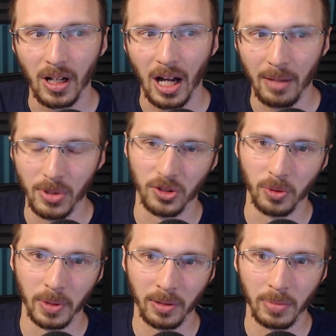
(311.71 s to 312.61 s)
I'm
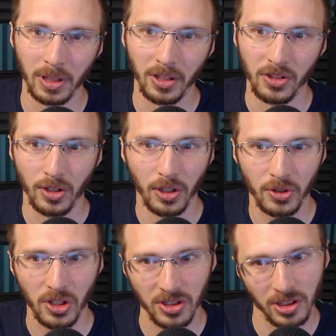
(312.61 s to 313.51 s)
assuming because,
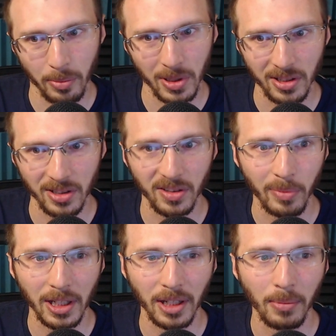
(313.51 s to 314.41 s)
she's in the business of
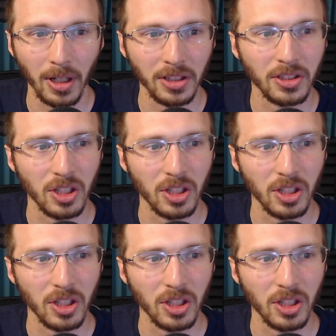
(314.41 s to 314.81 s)
making money.